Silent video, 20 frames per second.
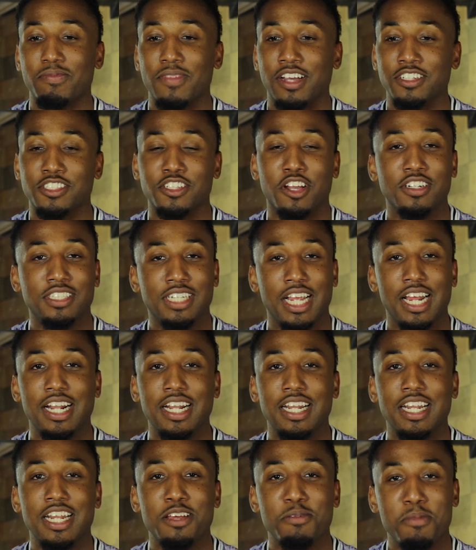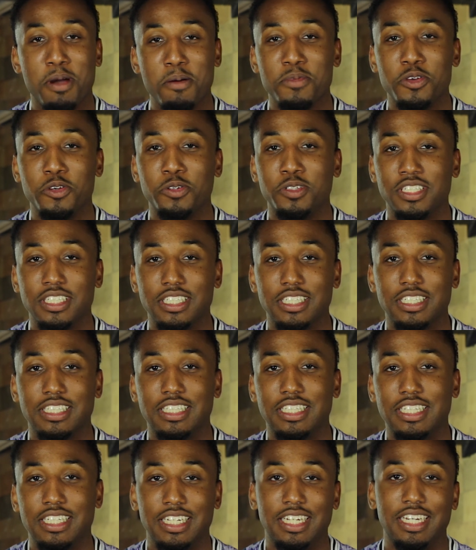I started channeling it in my music.
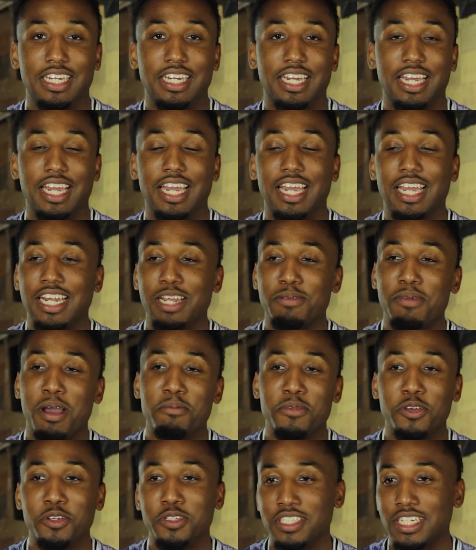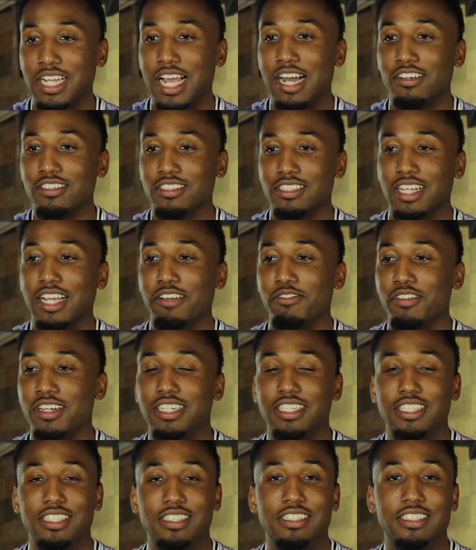And in my music, I was like
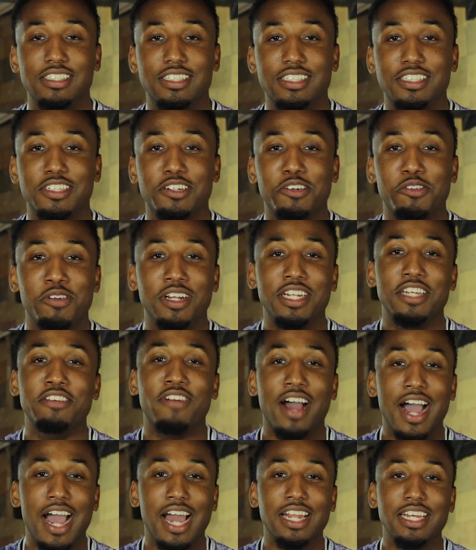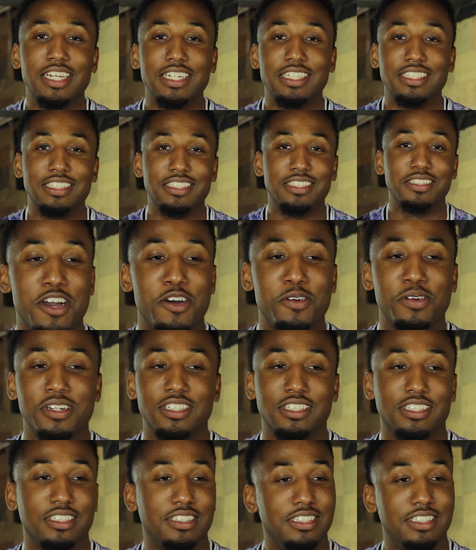really, really violent. I always
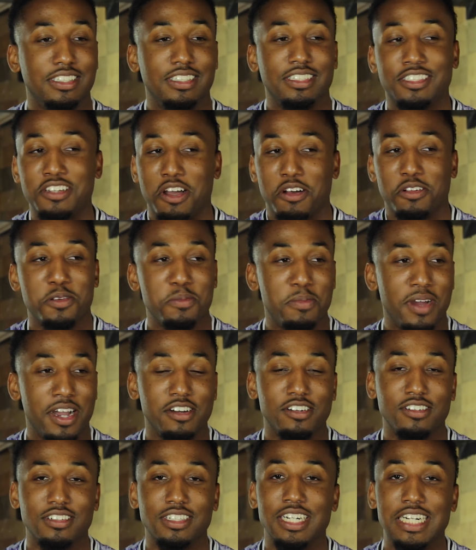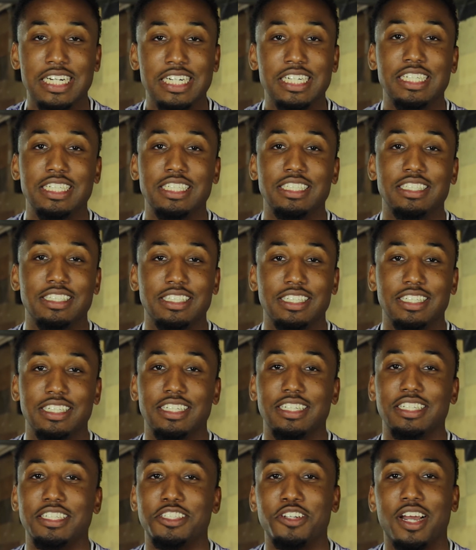talked about guns
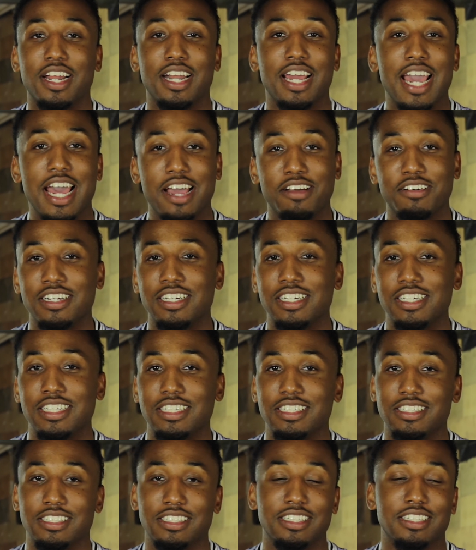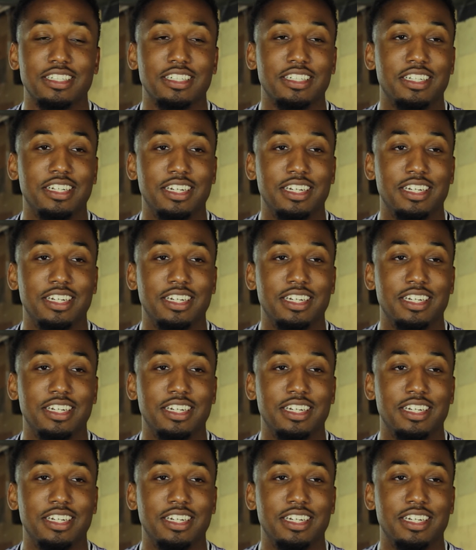and trying to have guns, and